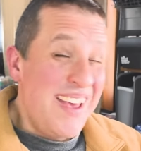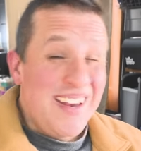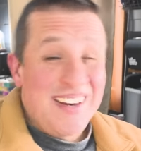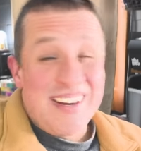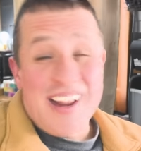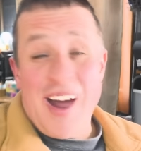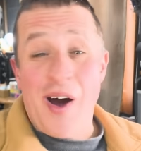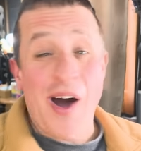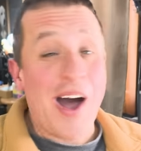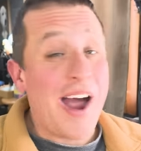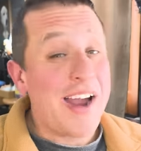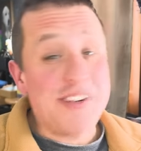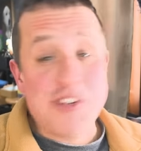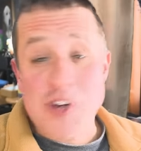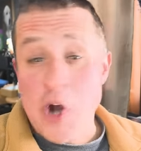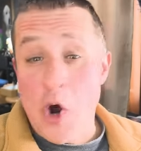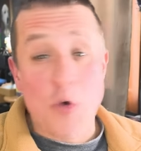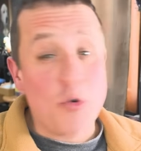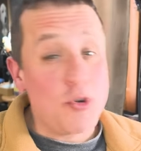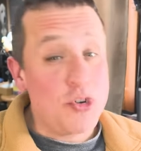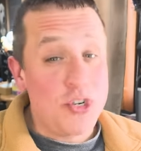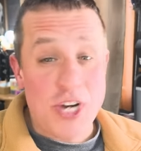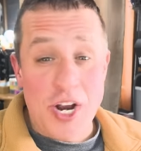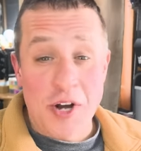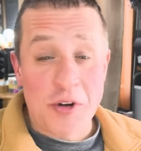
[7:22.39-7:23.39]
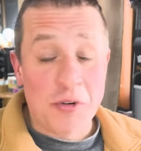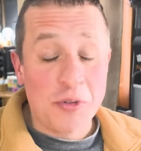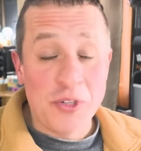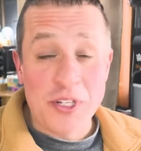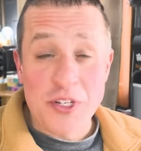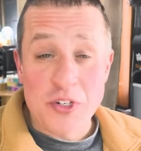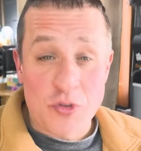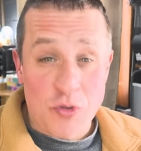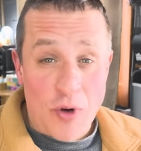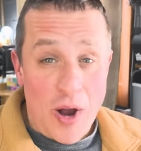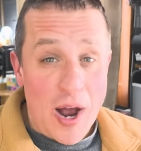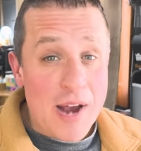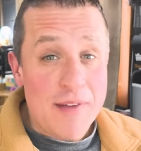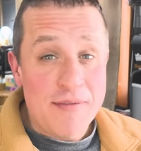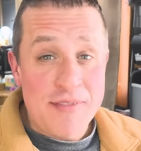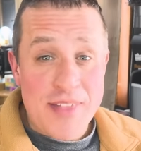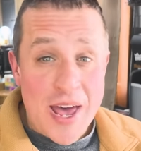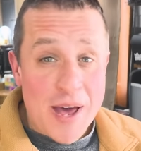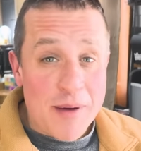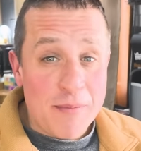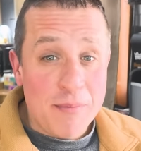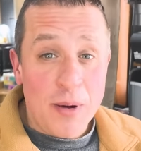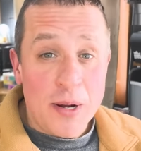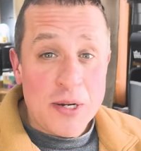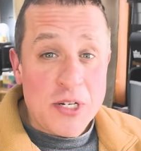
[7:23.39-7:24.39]
Now, I don't generally drive
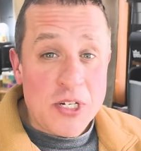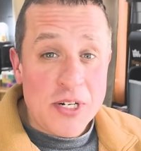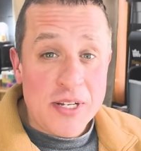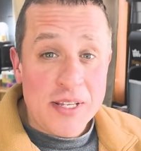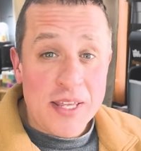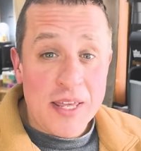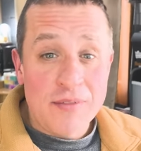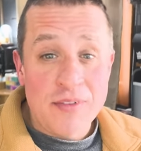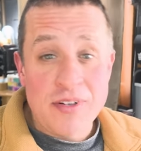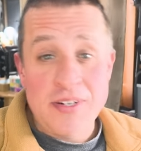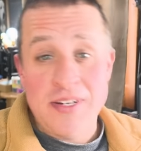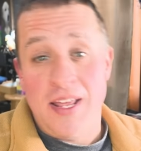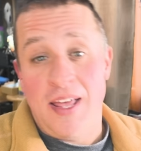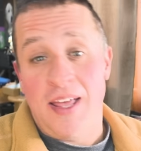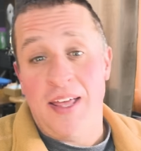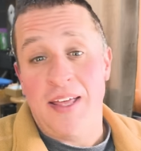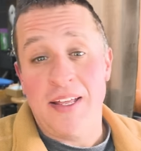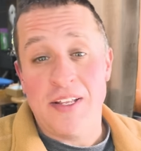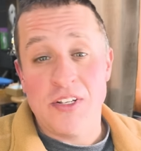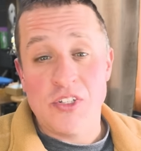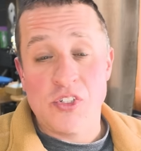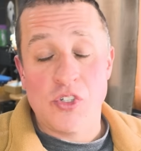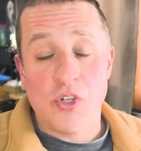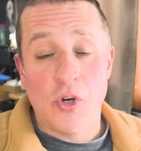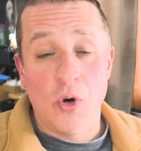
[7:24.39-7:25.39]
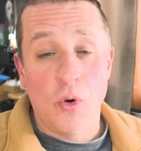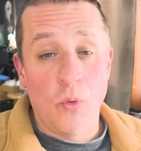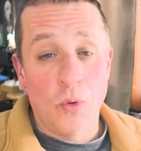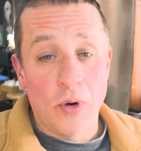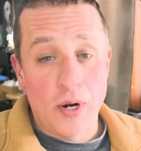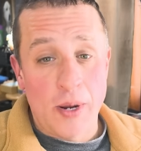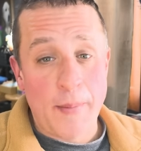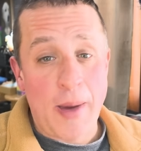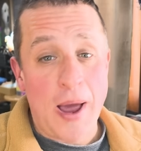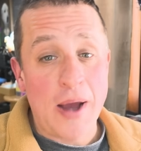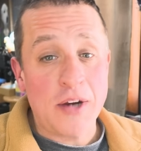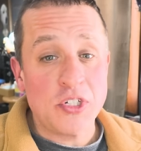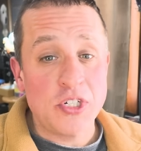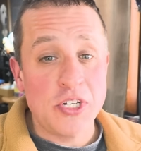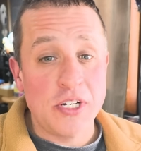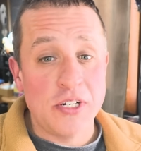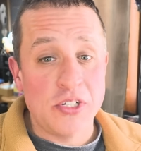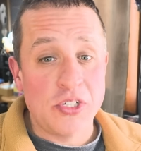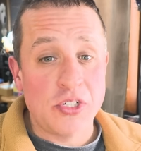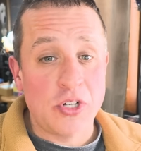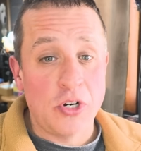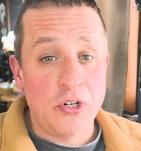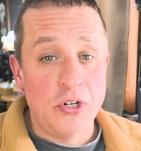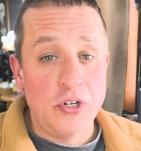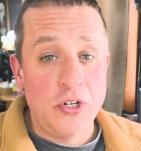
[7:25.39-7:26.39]
that much in a given day, and so what I'm actually going to
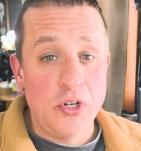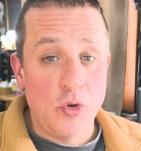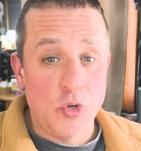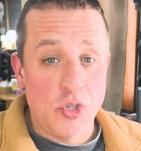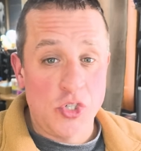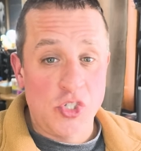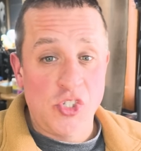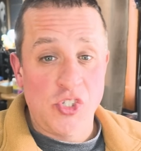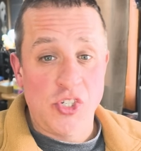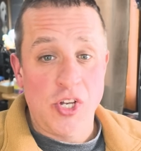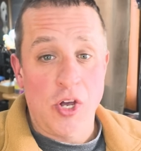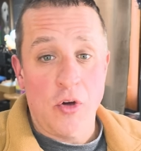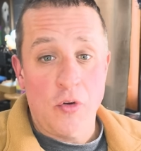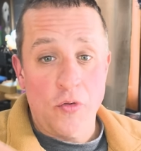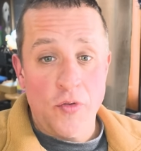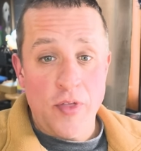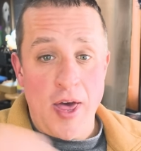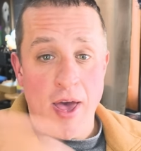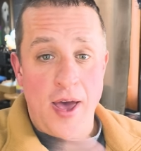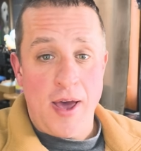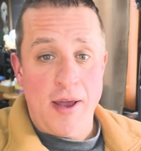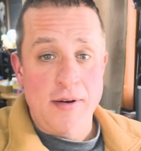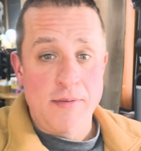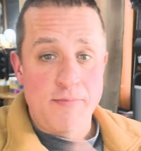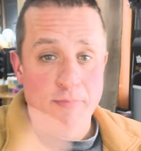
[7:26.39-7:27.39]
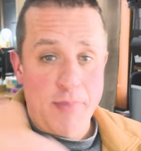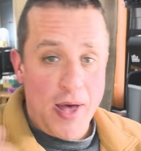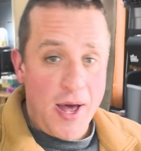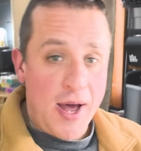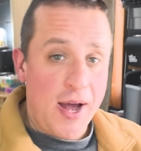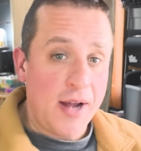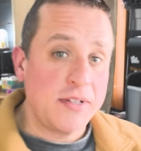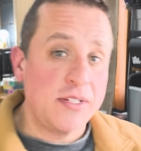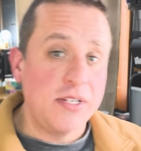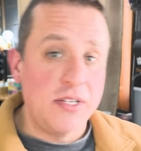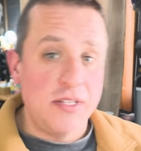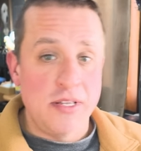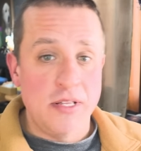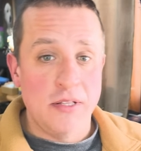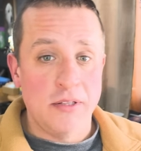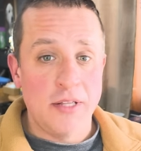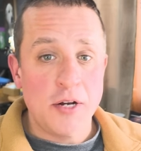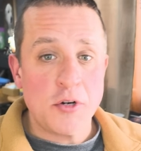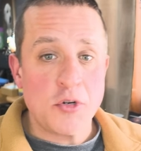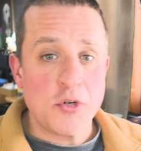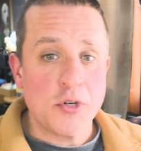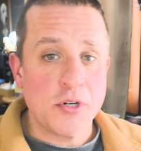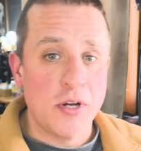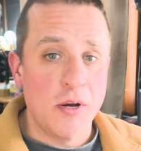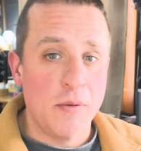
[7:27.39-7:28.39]
start to do is sell that back to the
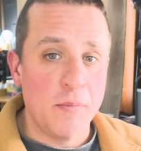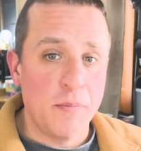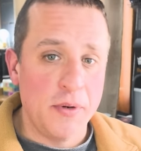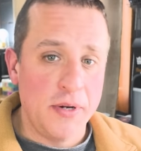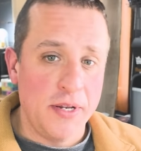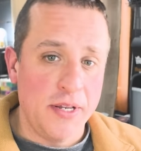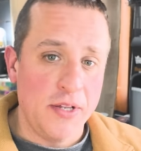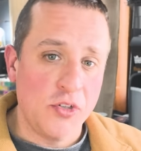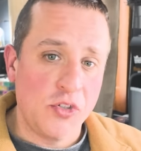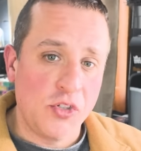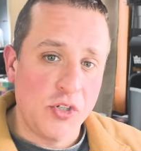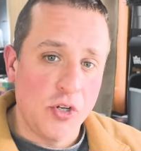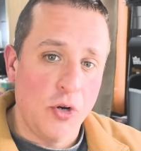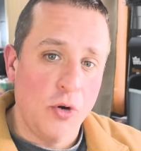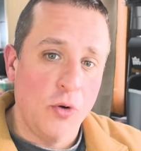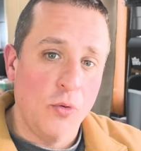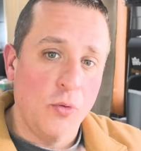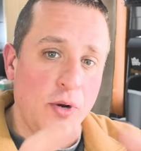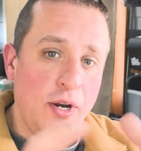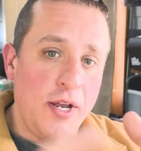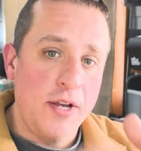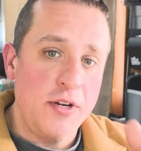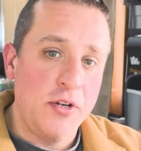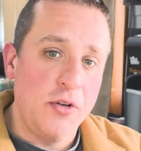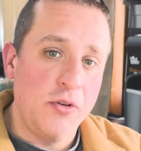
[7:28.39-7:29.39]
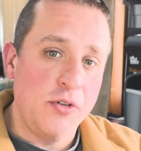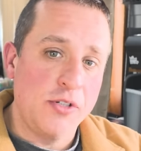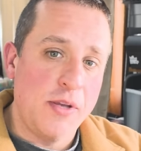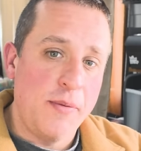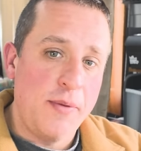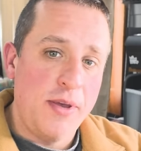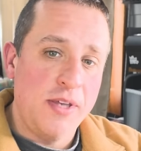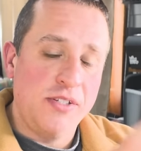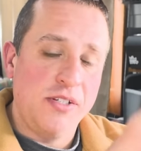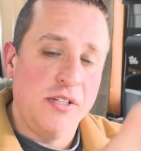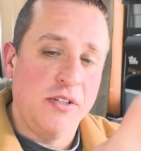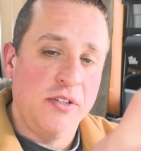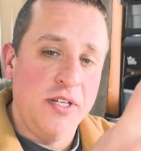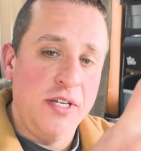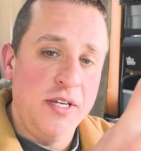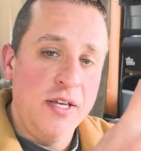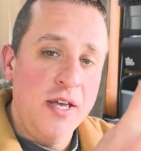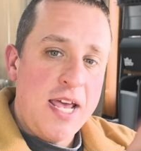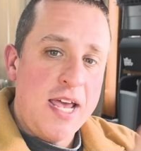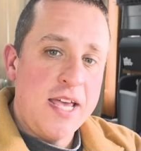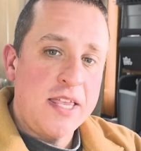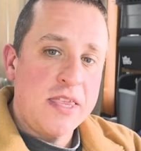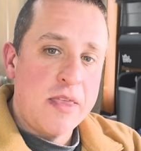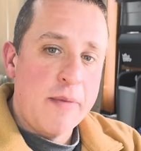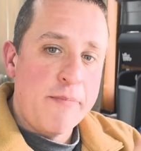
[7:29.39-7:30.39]
electric company. And so what I do is I basically
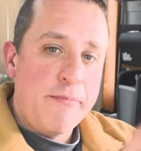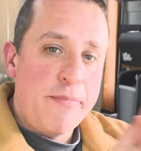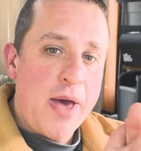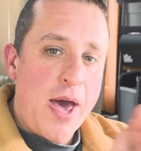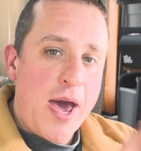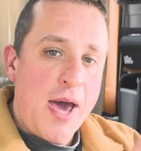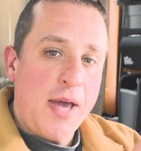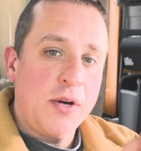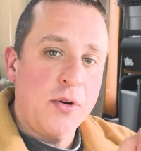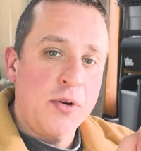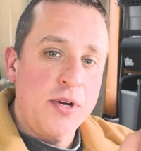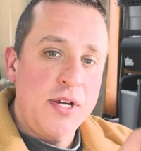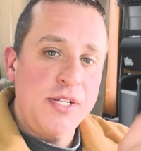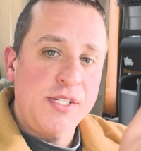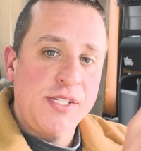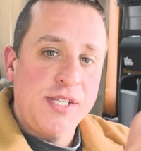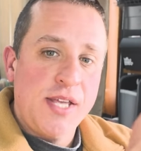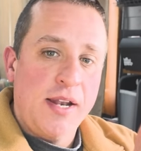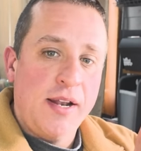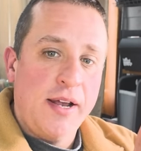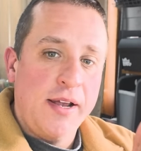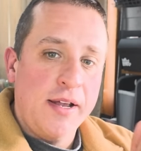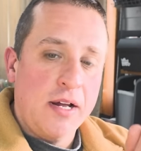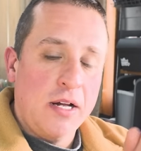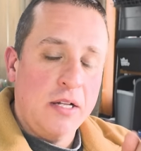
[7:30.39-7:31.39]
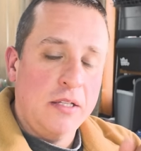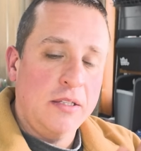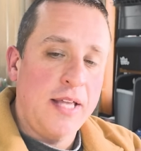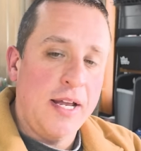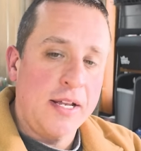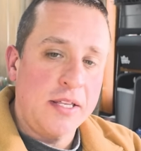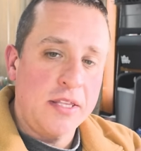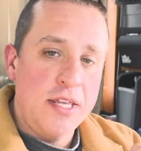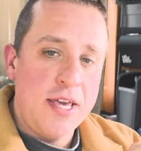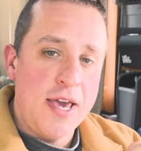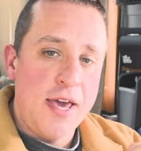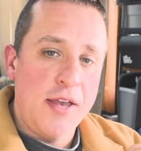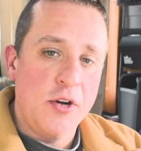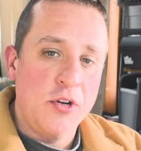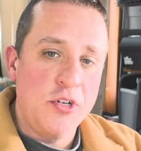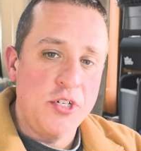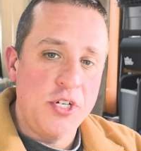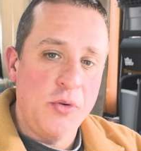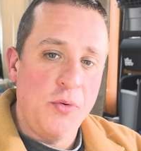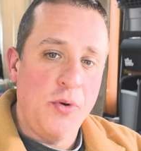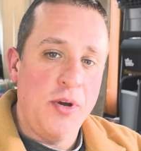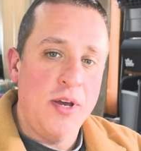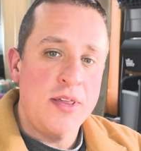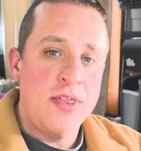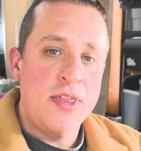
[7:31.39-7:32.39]
take the batteries that I collect the
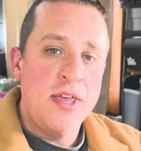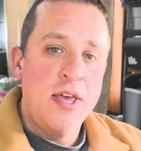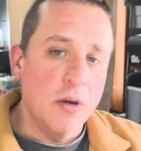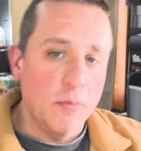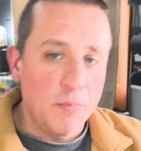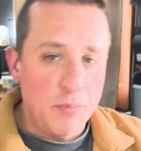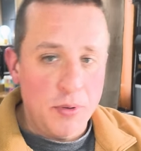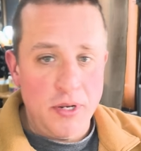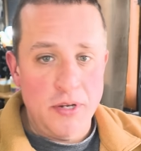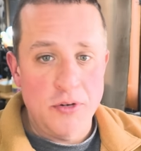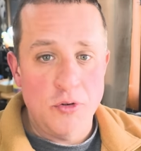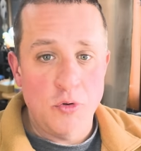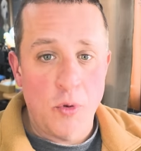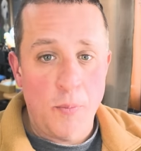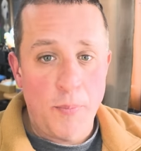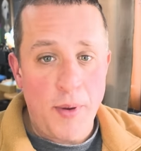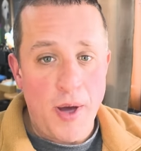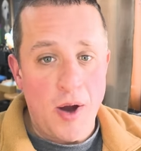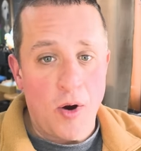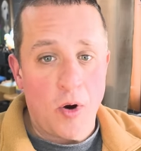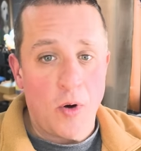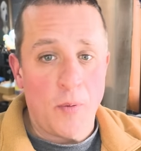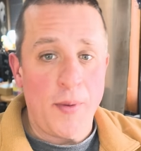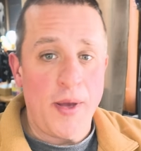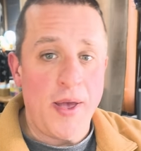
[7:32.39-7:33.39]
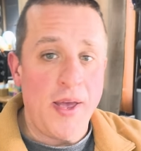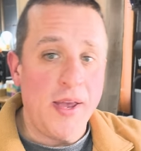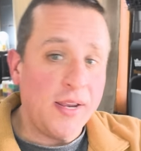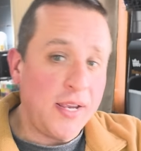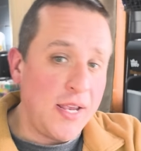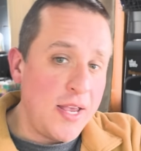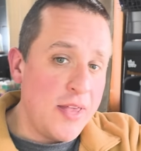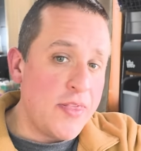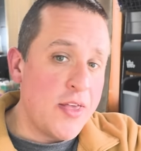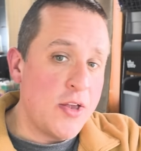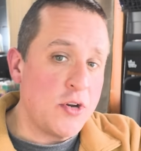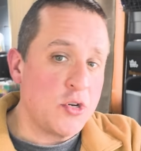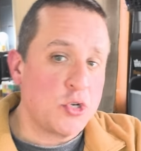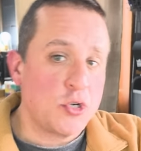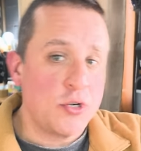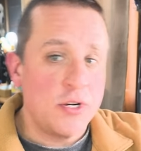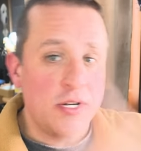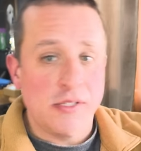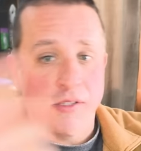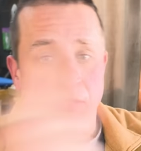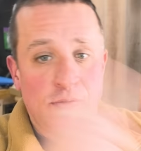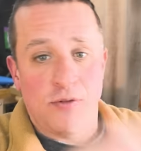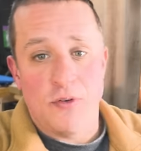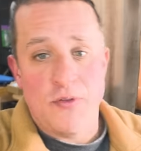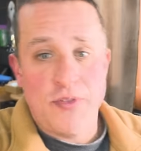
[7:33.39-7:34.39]
energy with, dump it into a power bank, and then
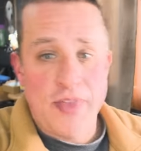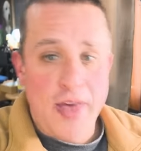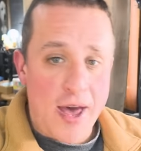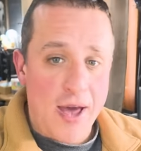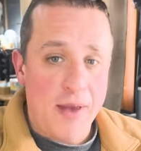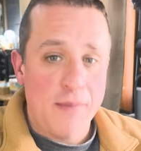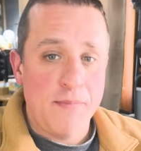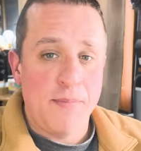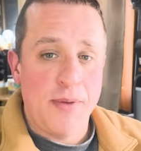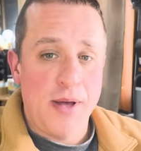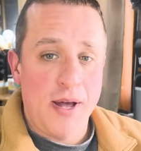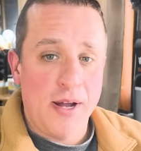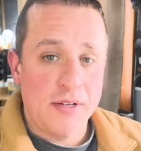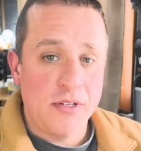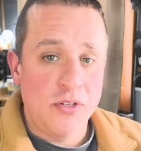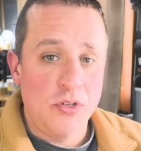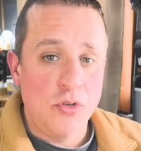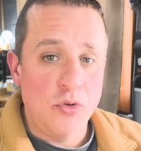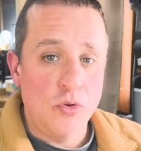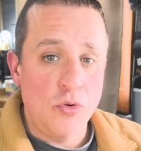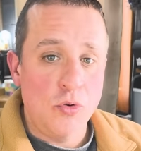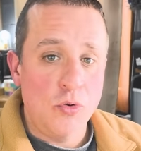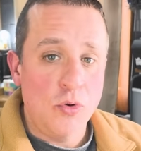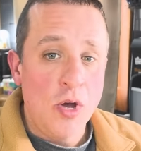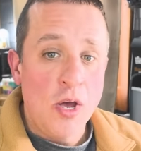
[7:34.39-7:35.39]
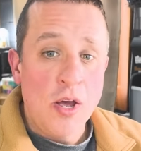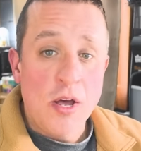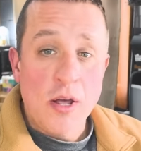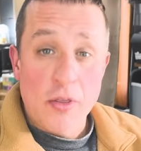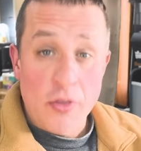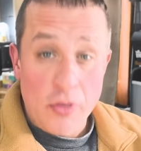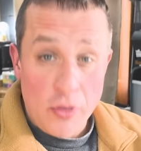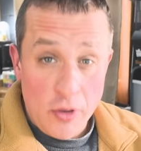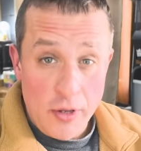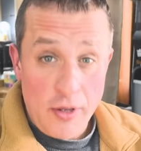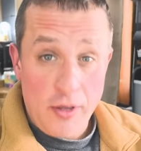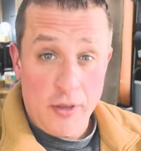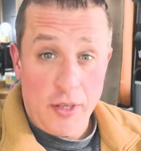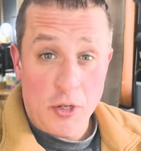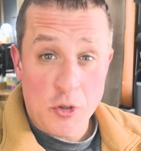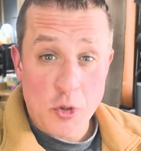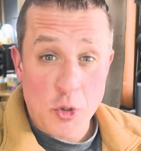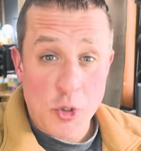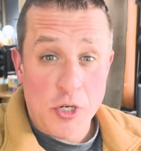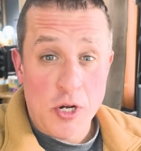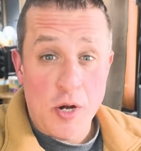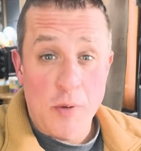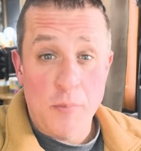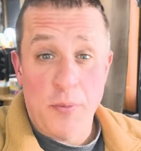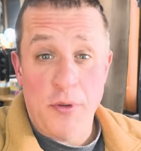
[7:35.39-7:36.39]
transfer that back to the
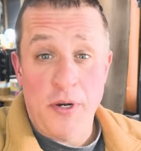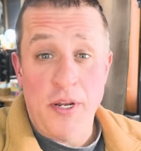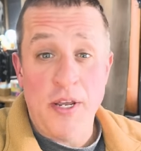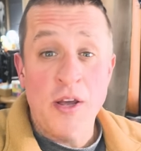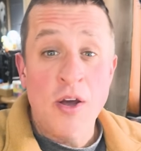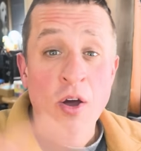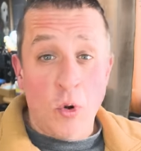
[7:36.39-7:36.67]
electric company.